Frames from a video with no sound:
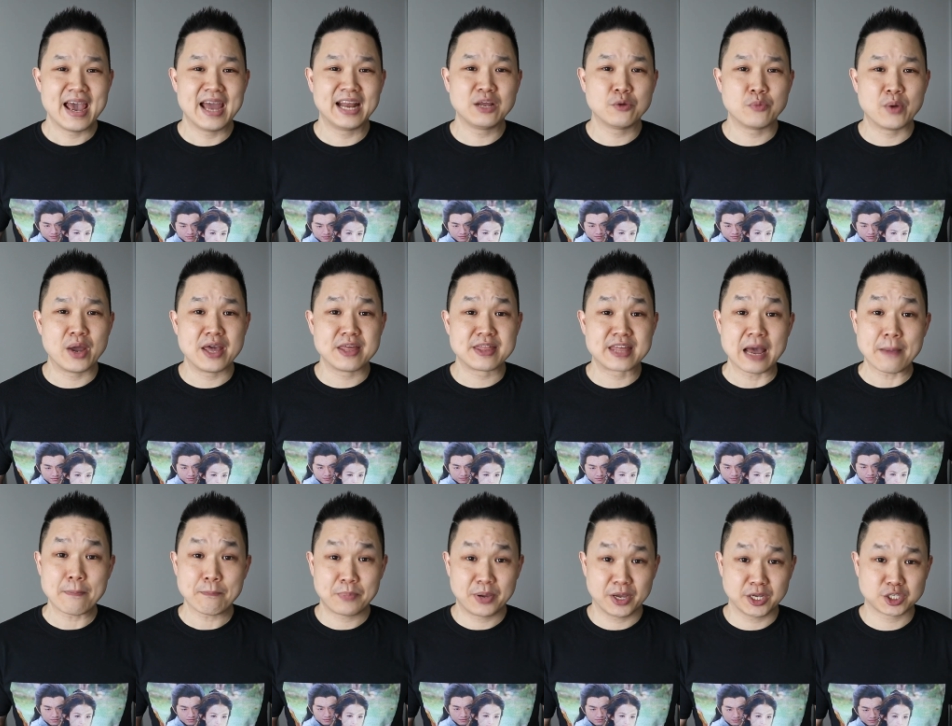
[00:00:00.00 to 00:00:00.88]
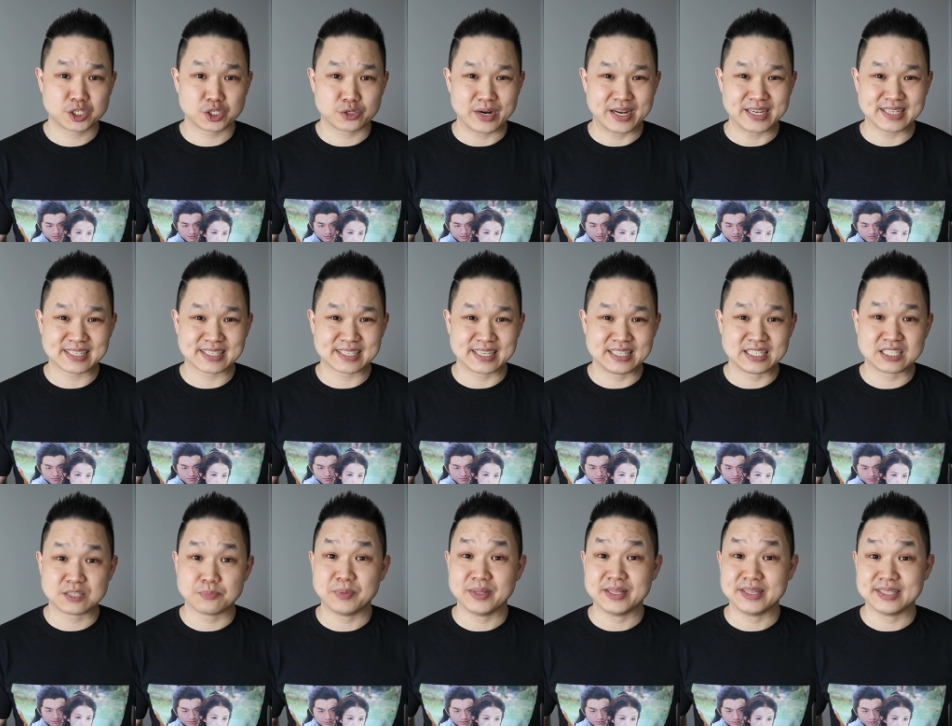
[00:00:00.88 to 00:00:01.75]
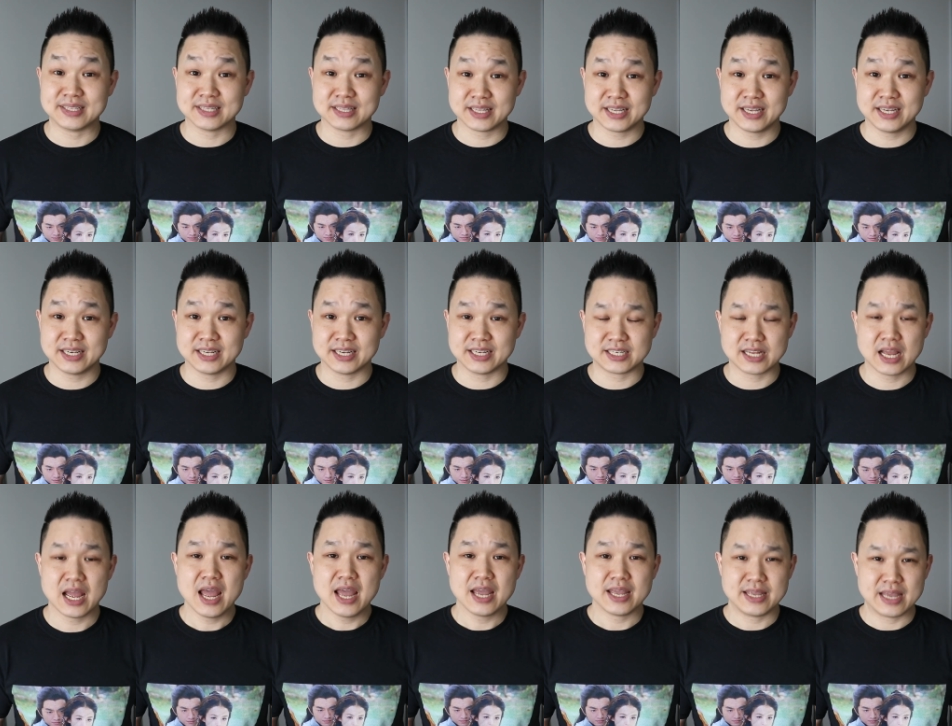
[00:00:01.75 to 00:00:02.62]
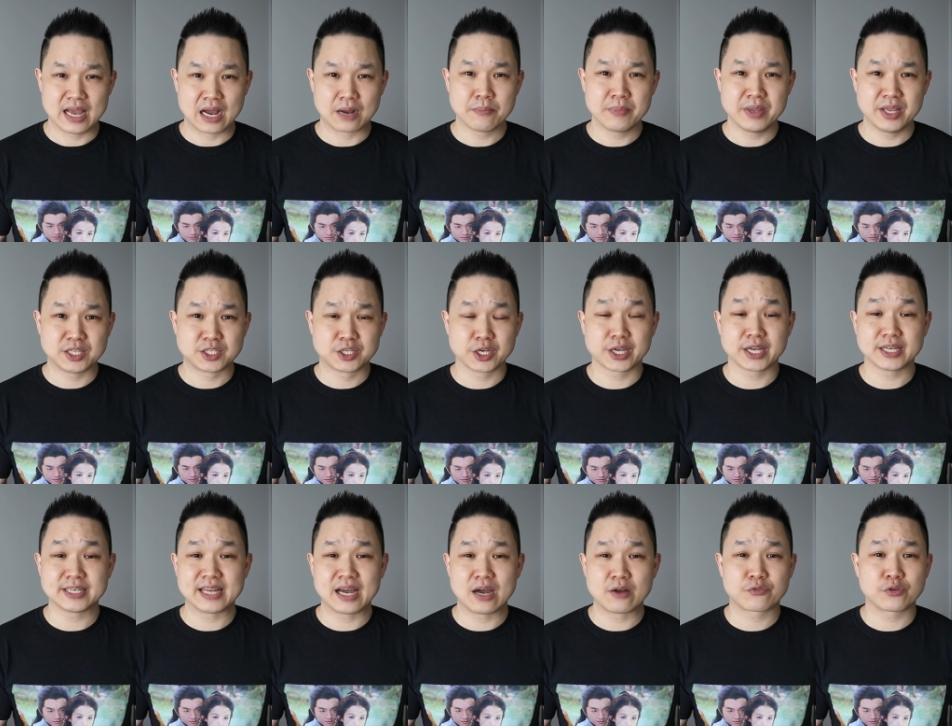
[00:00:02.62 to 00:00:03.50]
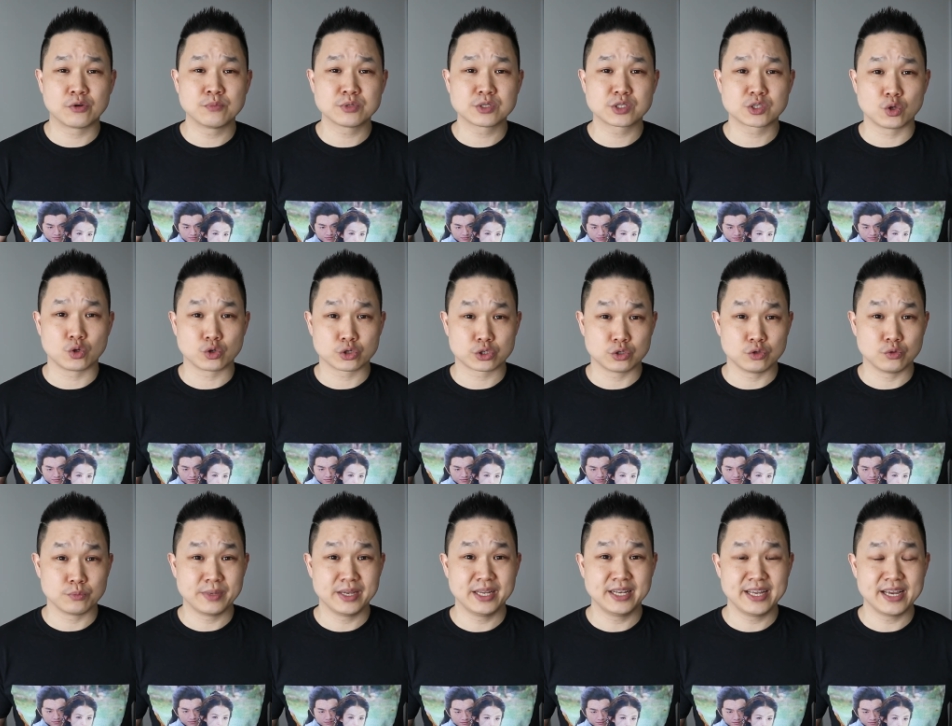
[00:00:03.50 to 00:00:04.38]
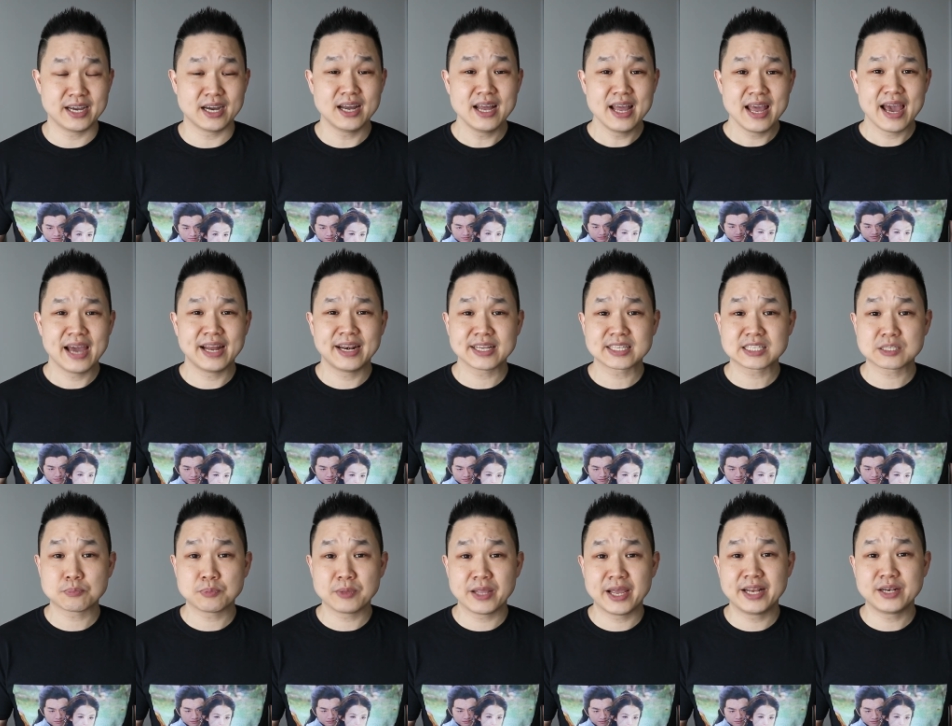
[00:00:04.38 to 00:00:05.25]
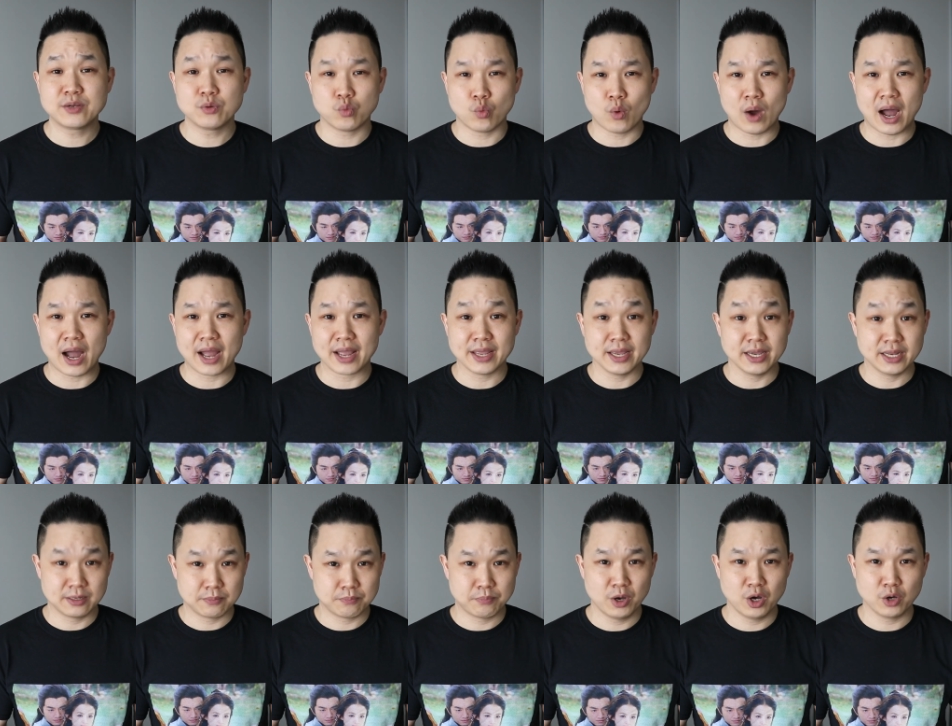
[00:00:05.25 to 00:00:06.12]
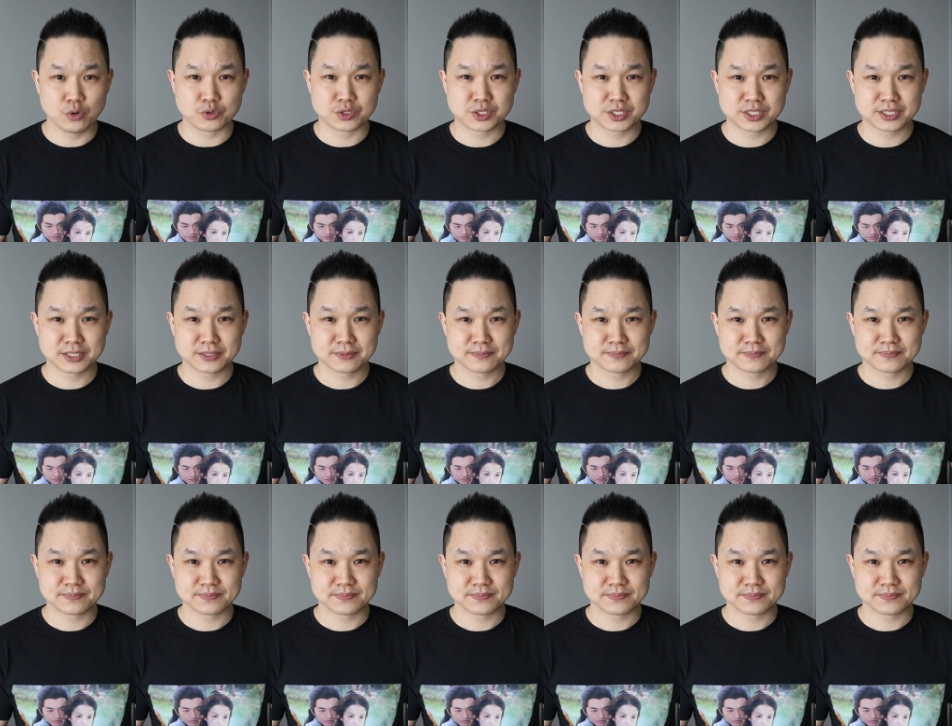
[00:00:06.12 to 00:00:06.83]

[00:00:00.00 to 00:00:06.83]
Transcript: Anyway, that picture has since been deleted. Yang Mi took it down from social media and explained why in a post.